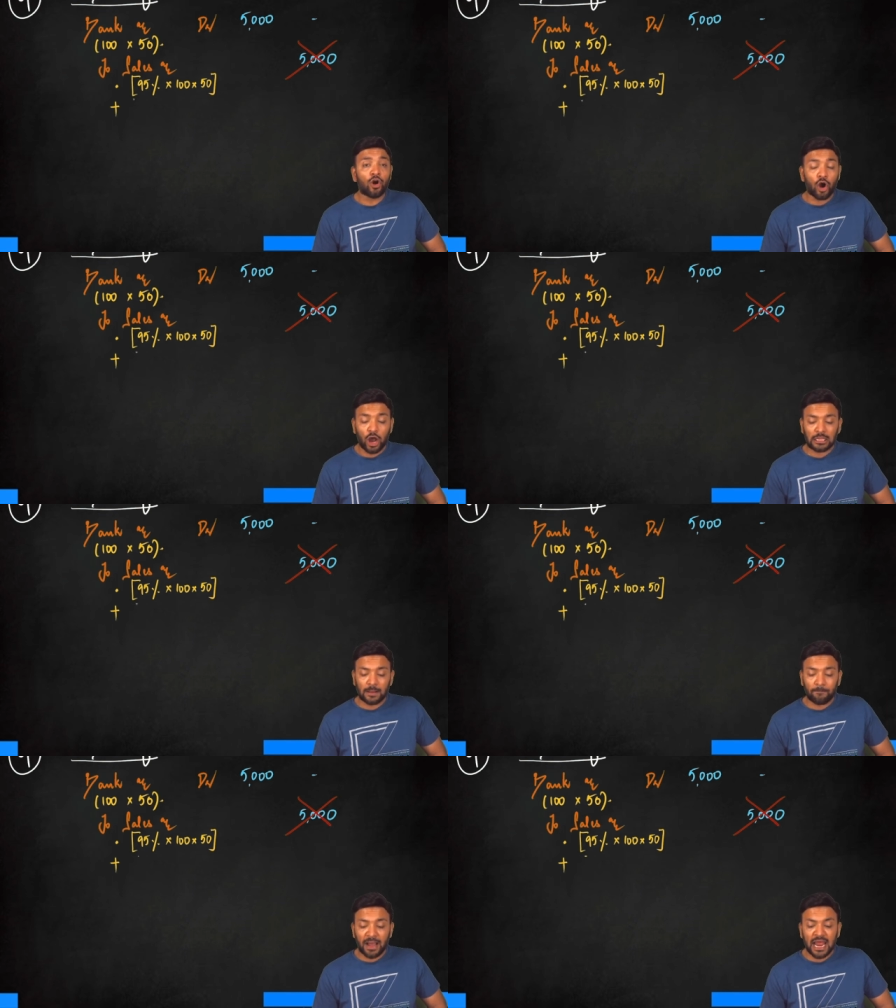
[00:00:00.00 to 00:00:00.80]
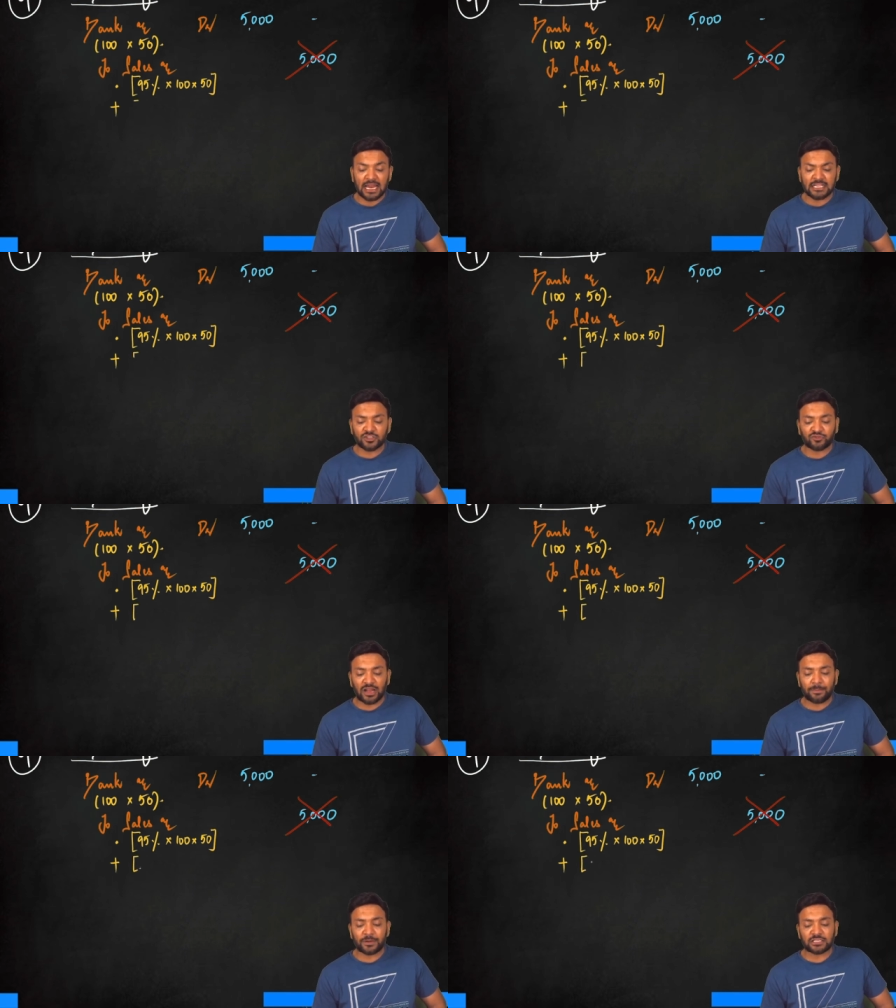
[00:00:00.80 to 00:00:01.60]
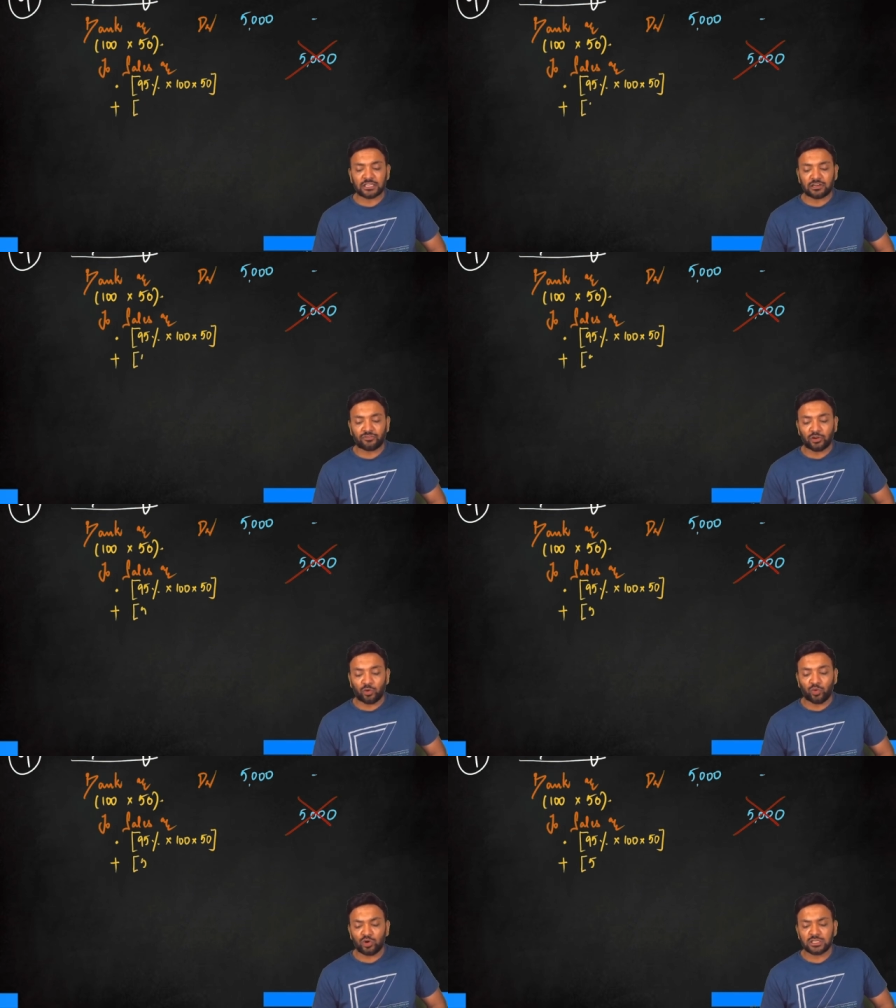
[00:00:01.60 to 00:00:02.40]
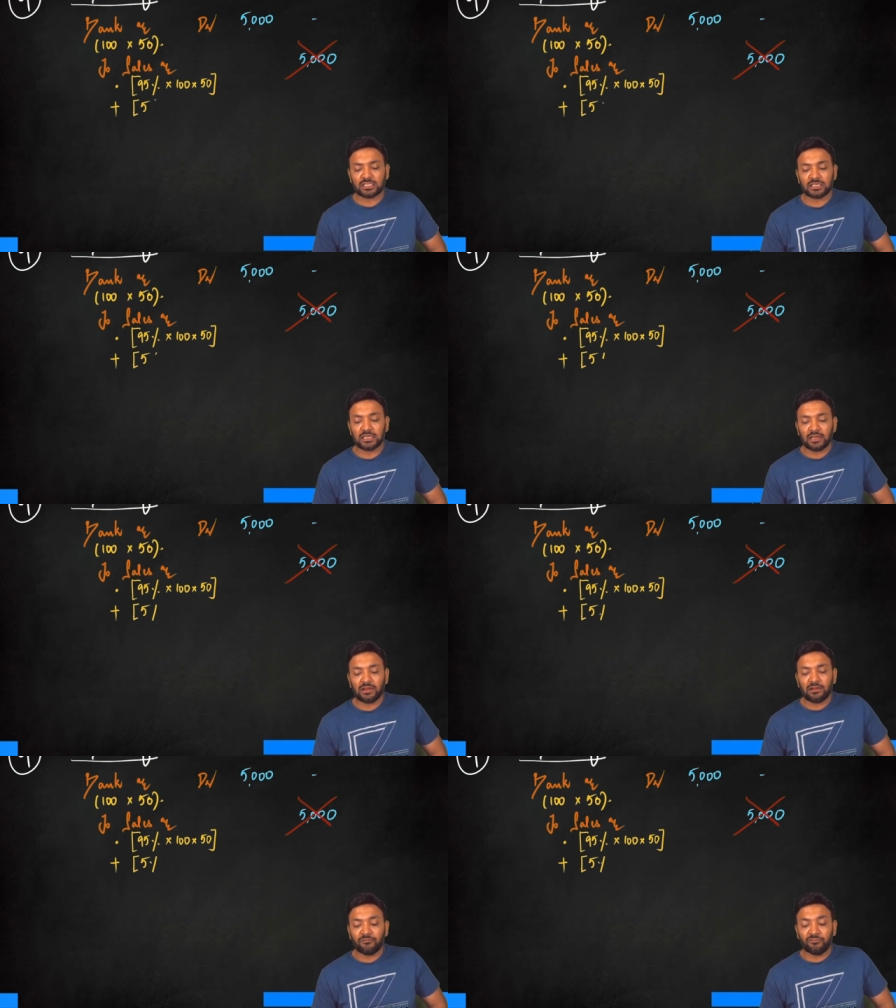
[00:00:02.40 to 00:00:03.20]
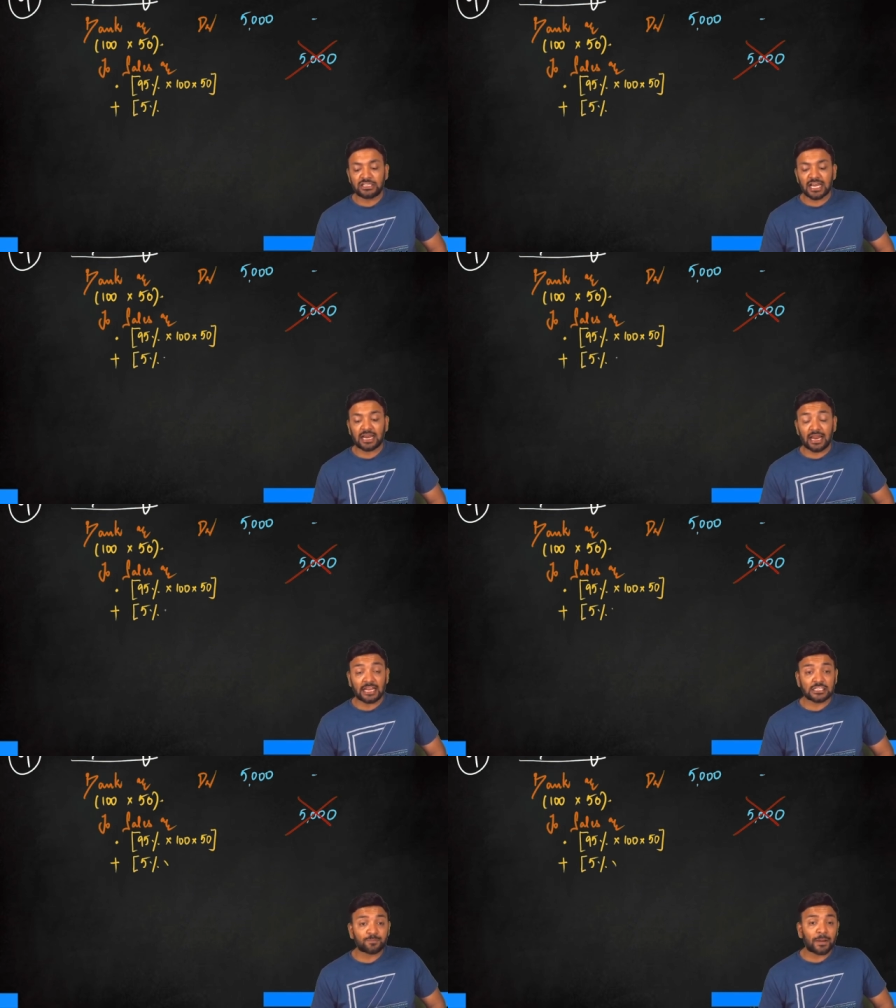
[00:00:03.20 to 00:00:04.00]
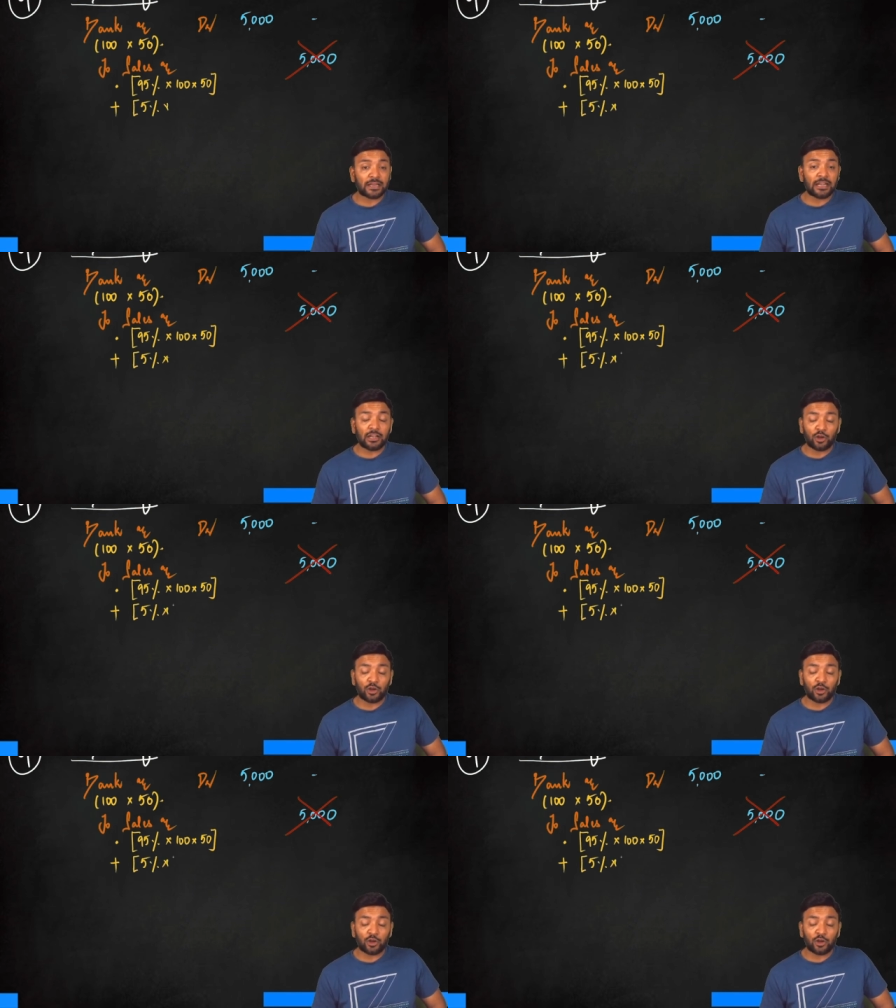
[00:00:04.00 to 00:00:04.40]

on the balance 5% of the goods which are expected